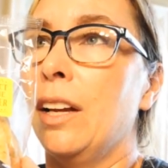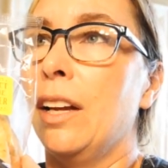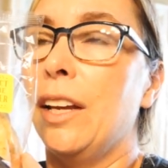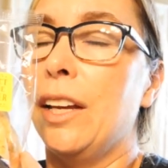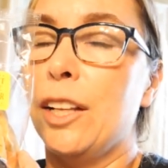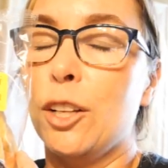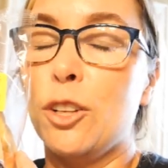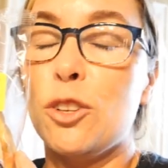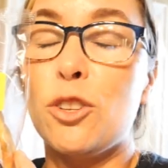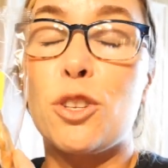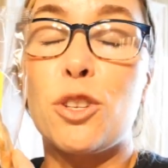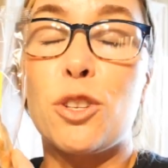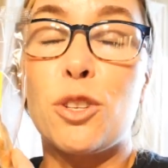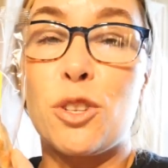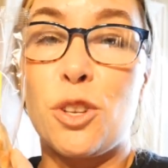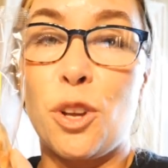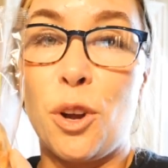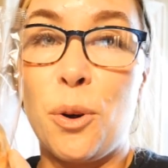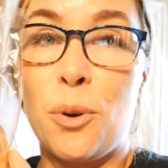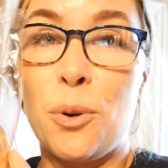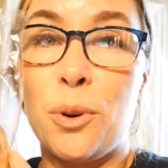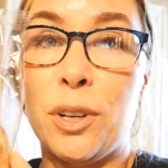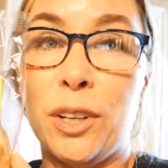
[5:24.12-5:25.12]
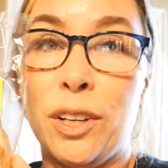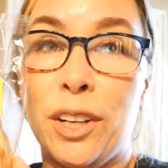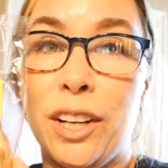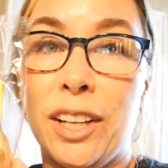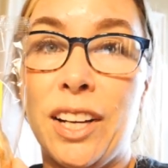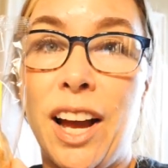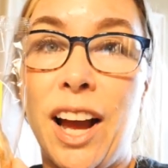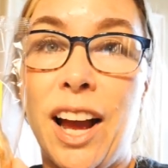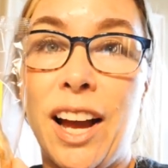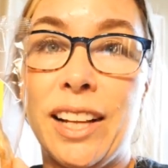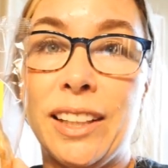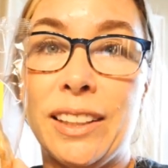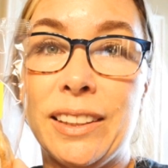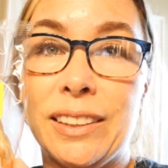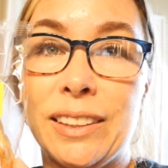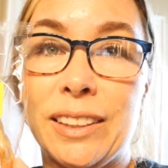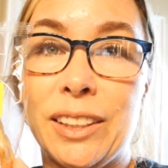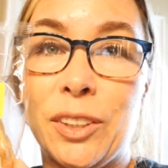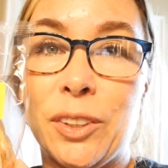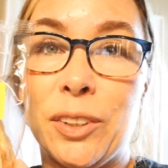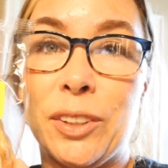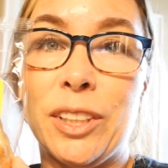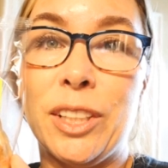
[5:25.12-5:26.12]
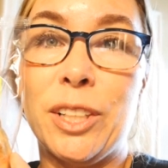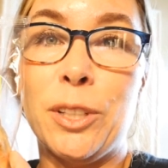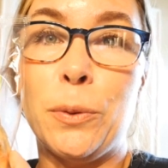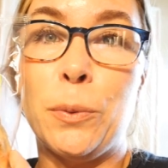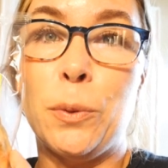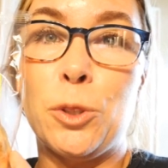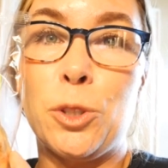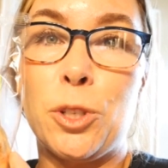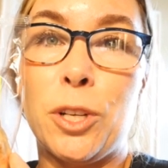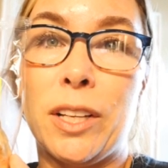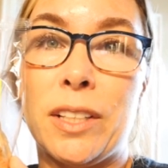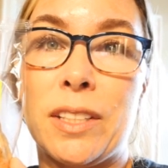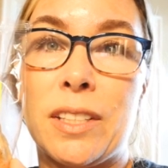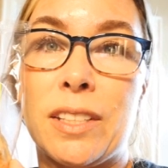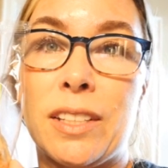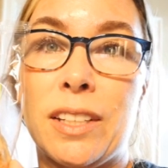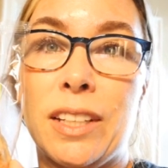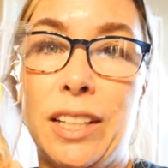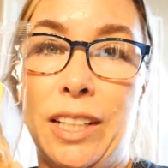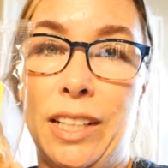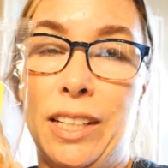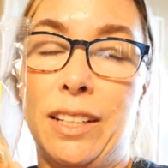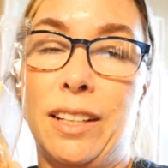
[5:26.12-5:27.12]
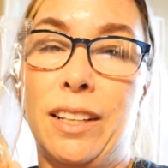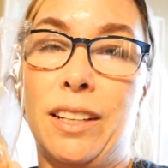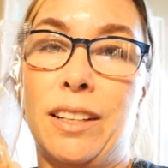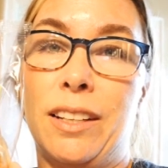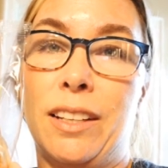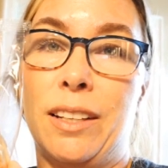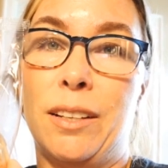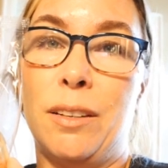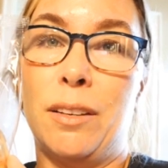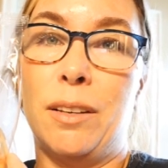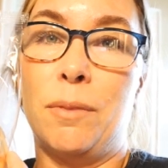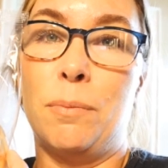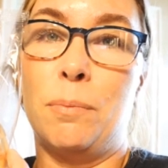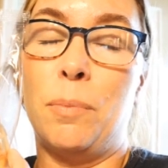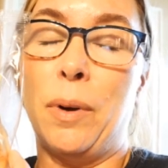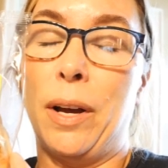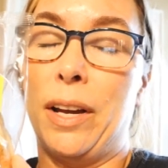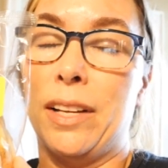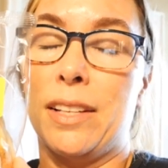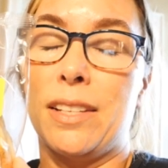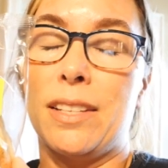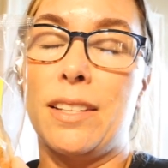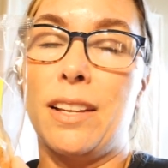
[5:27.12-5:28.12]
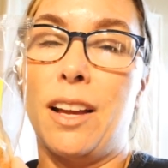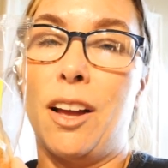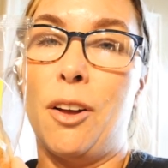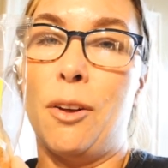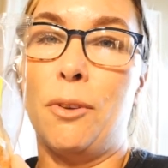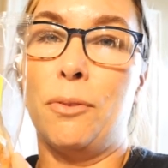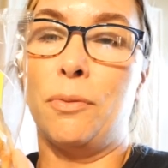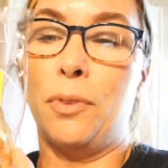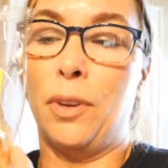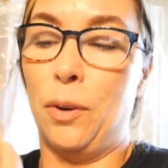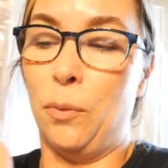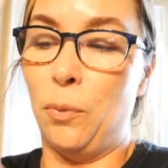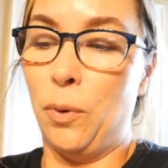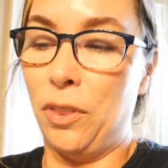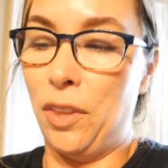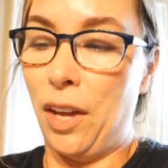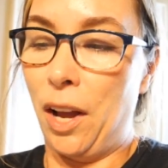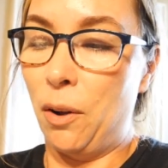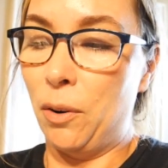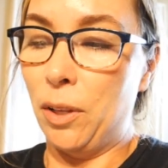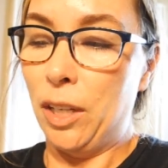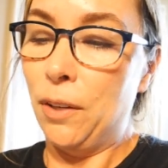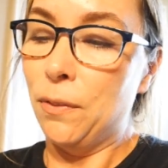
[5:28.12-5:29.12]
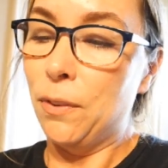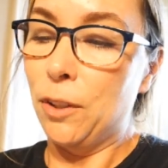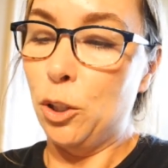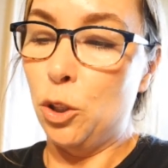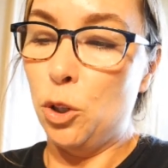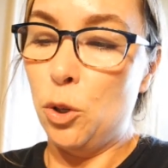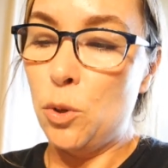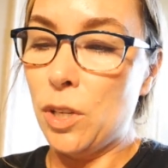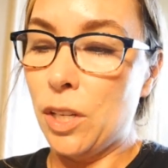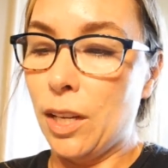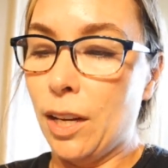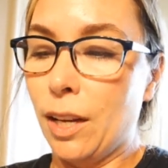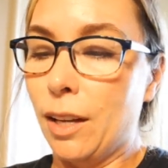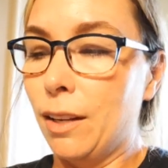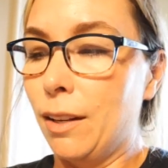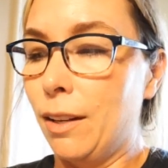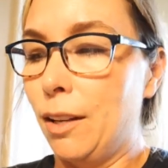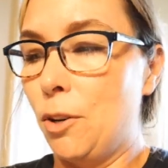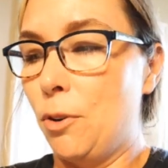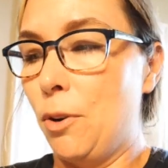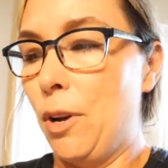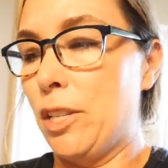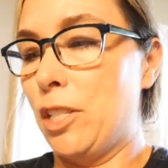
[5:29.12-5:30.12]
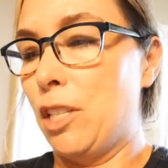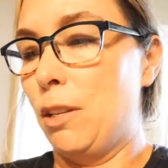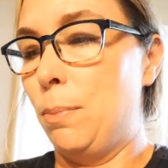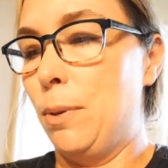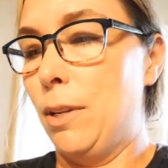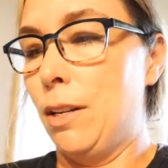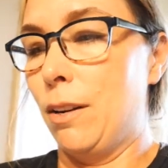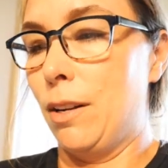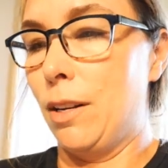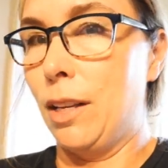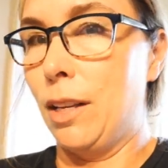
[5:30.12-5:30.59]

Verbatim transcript: it is so good. I literally will just eat it by itself without even using it in a recipe or